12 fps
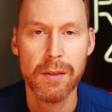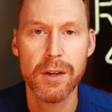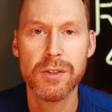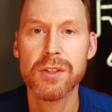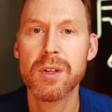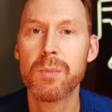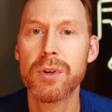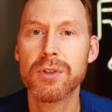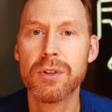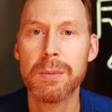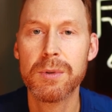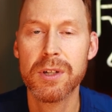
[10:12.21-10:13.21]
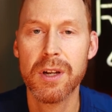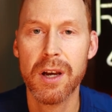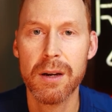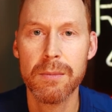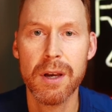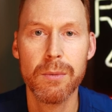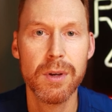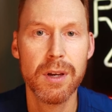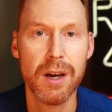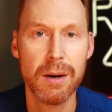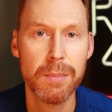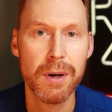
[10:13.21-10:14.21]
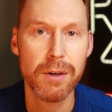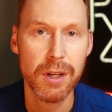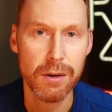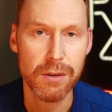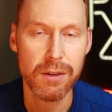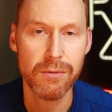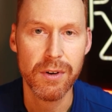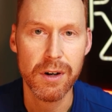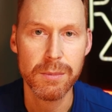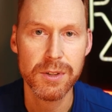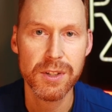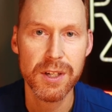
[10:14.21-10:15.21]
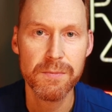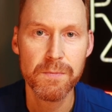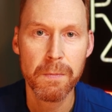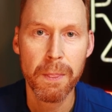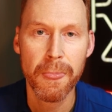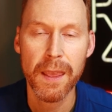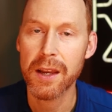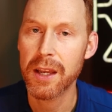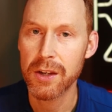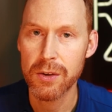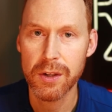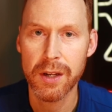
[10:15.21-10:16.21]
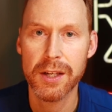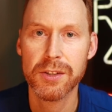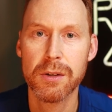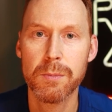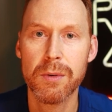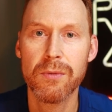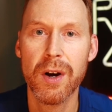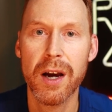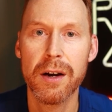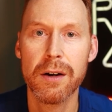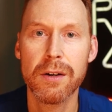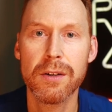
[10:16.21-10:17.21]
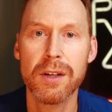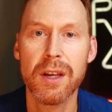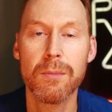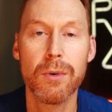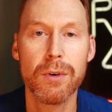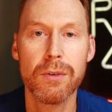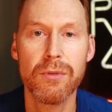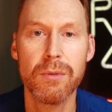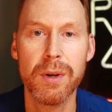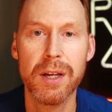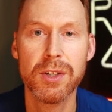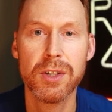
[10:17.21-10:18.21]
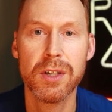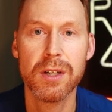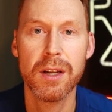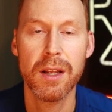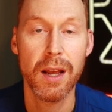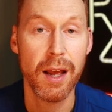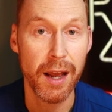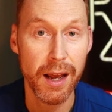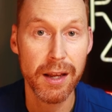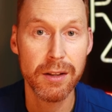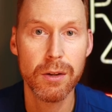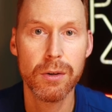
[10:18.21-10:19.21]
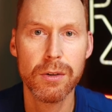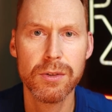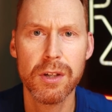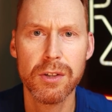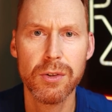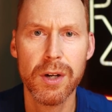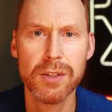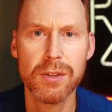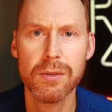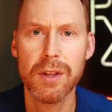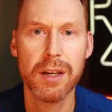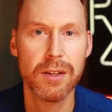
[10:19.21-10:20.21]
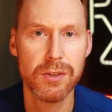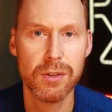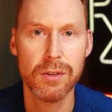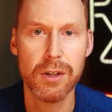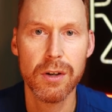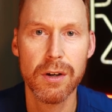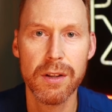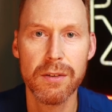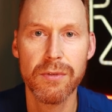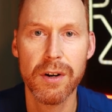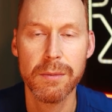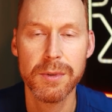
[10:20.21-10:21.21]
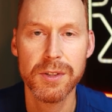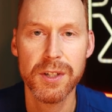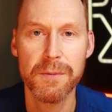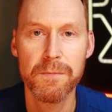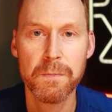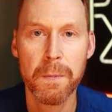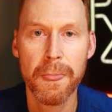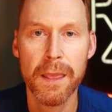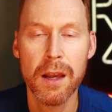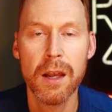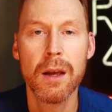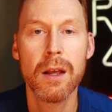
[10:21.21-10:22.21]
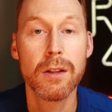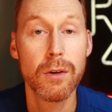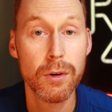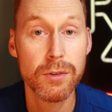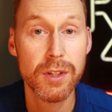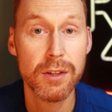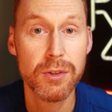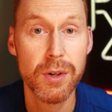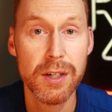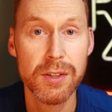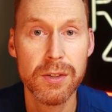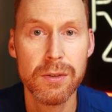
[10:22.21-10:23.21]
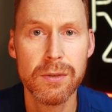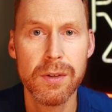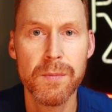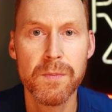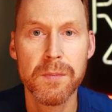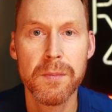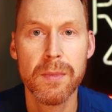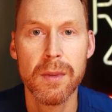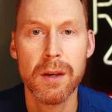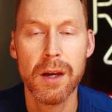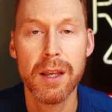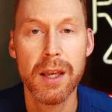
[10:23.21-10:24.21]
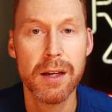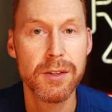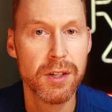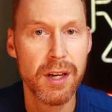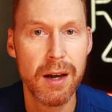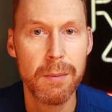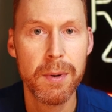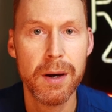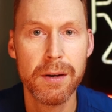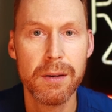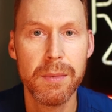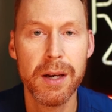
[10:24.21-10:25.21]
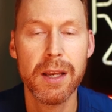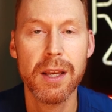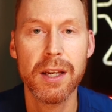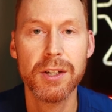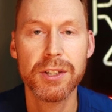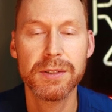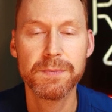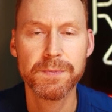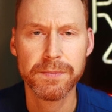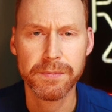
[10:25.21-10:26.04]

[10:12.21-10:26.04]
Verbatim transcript: This is a prescription item that we compound here at the pharmacy. Again, you can ask your provider to get more information on low-dose naltrexone. They can certainly call the pharmacy. Low-dose naltrexone, again, is a compounded medication